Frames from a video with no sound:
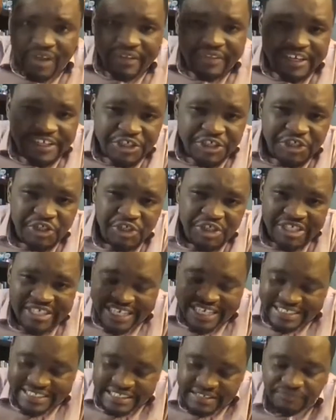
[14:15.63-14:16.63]
they
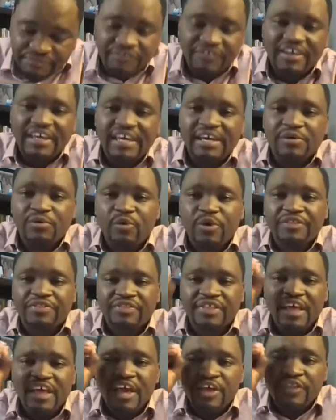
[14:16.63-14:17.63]
shouldn't interfere
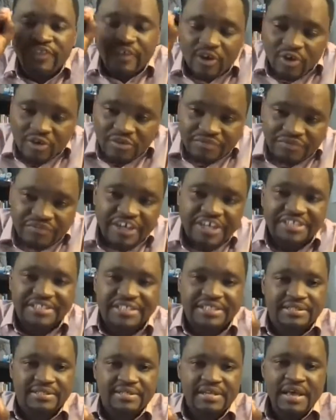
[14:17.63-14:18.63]
with the
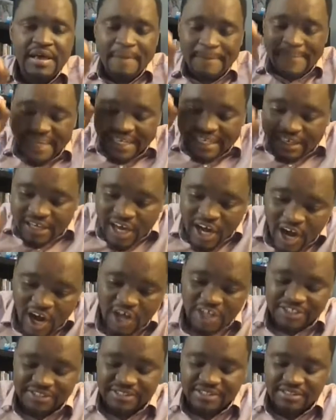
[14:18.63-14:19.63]
conversions
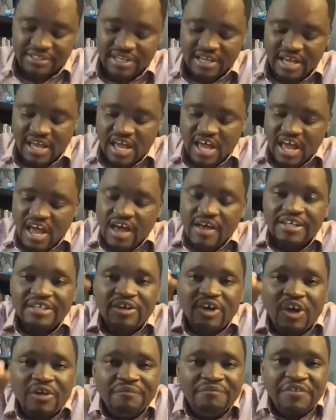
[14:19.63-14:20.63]
because
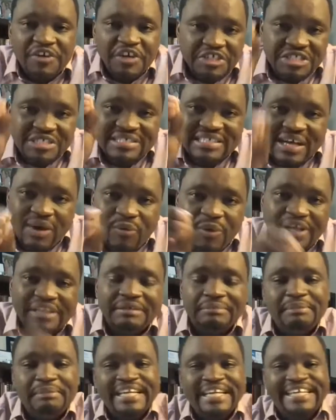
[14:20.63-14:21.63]
conversions are where
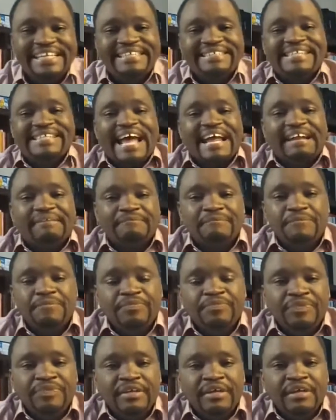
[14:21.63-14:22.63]
the money is at
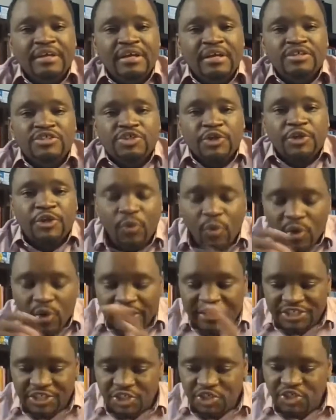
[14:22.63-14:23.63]
so you
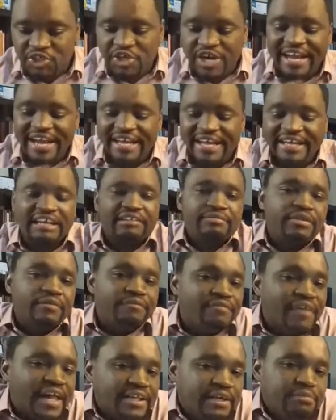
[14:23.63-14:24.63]
want to track the
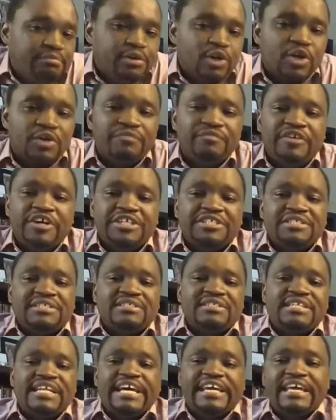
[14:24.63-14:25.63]
valuable
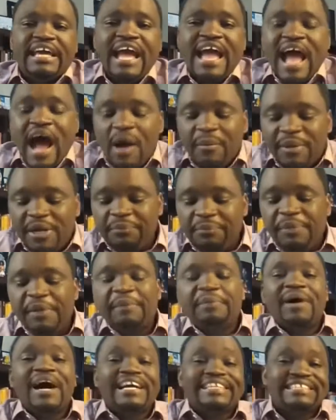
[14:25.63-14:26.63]
conversions, like how many
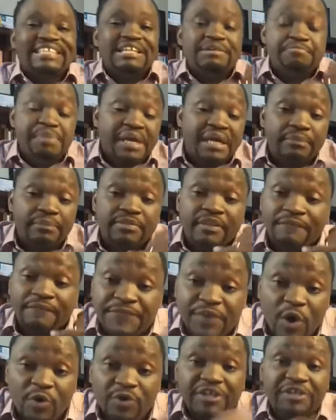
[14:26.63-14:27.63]
people actually pick up the
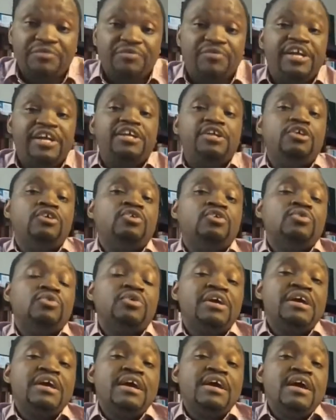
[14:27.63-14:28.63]
phone and ring
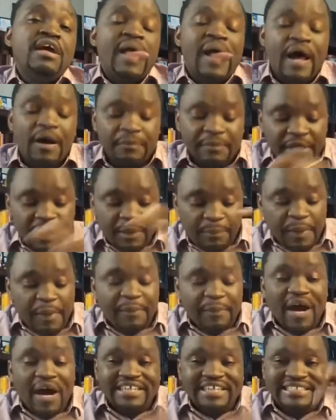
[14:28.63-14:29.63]
you, how many
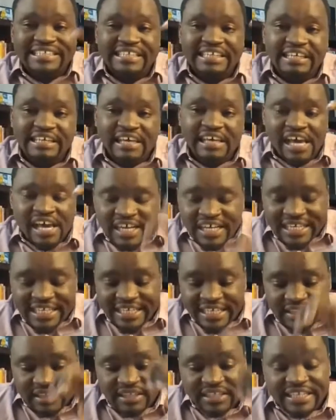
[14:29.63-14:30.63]
people actually
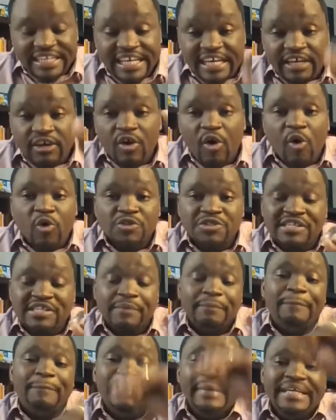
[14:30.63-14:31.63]
click the link or
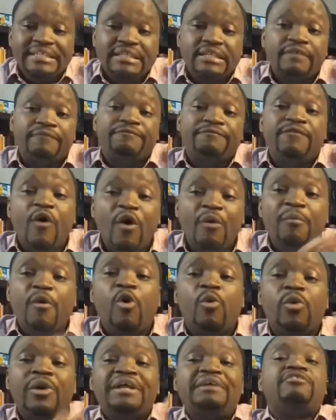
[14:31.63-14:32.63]
submit the form
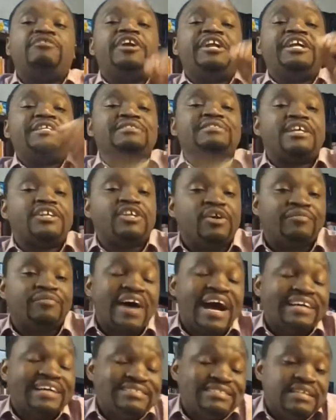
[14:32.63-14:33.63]
or whatever it is that
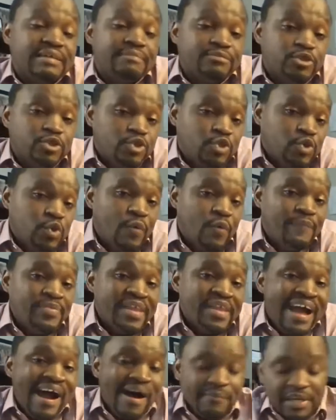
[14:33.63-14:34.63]
you've asked them to do.
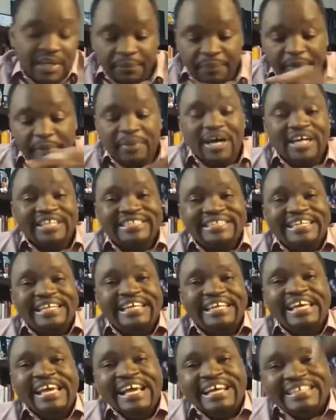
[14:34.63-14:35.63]
How many people
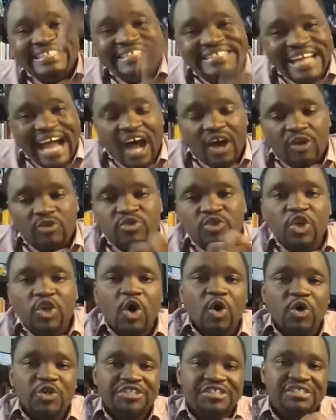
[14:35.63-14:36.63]
actually
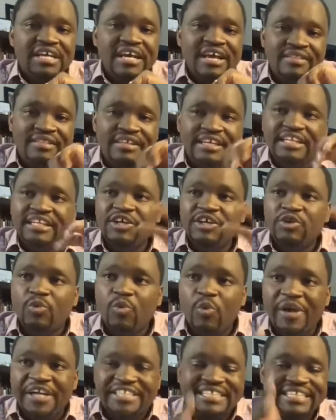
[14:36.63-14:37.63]
download the
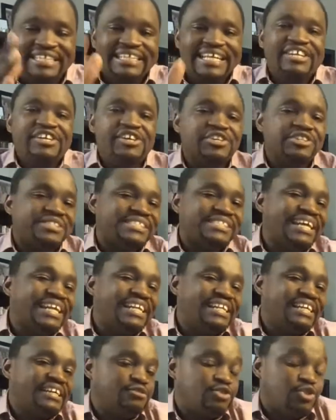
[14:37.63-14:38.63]
little widget that you're
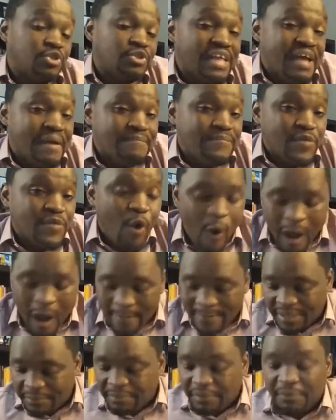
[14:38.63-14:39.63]
selling to them, or
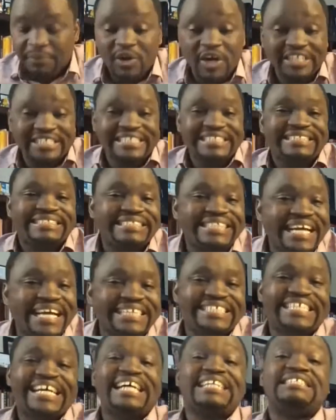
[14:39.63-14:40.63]
how many people actually
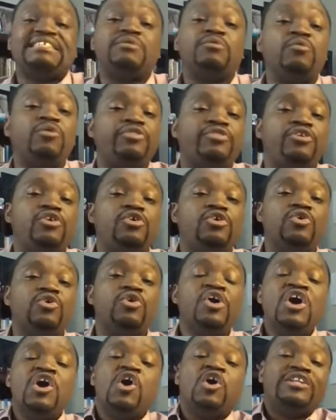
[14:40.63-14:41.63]
start chatting with
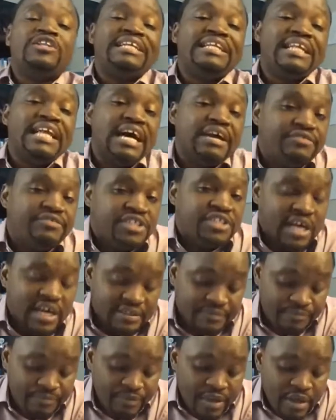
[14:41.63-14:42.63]
you on the live
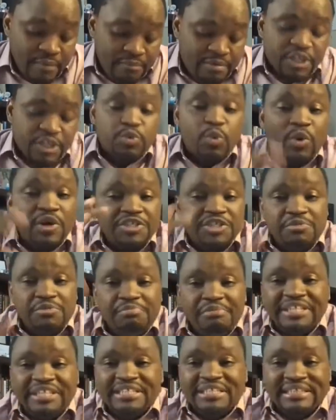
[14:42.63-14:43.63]
chat? Because once
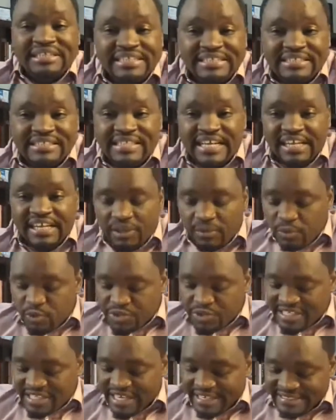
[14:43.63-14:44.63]
you measure this, then it
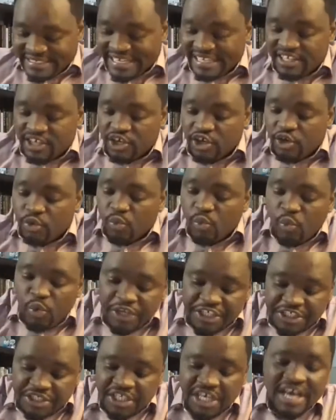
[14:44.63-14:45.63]
will start telling you
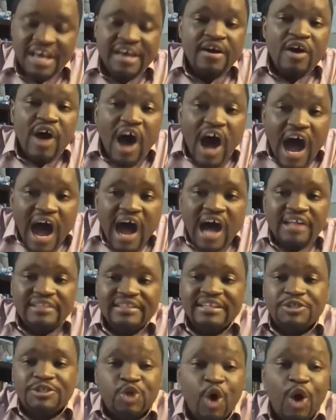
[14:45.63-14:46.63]
which
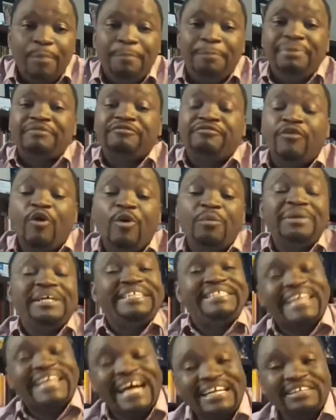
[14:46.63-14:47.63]
are the top
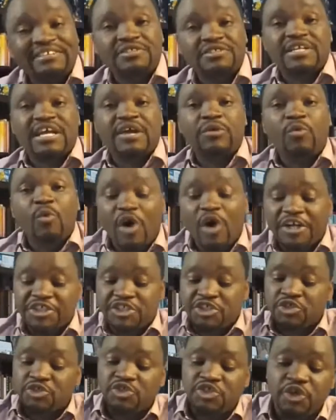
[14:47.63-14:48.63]
performing channels and
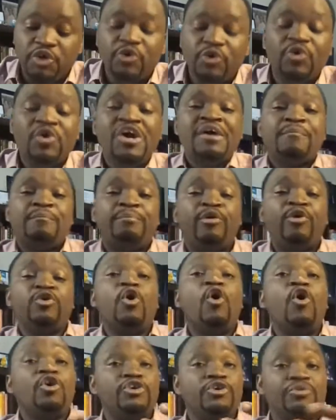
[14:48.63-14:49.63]
what should you
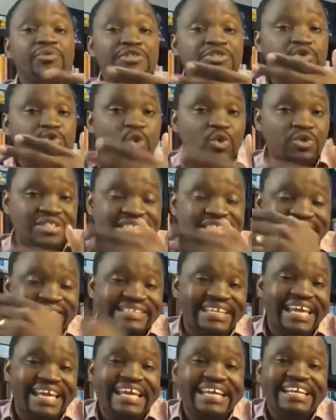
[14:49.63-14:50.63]
put all your
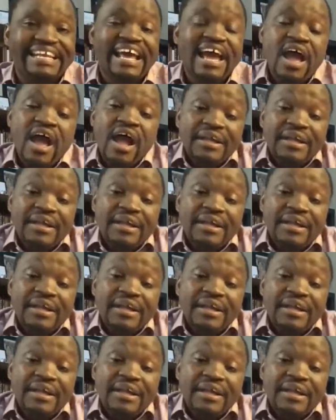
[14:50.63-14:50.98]
resources in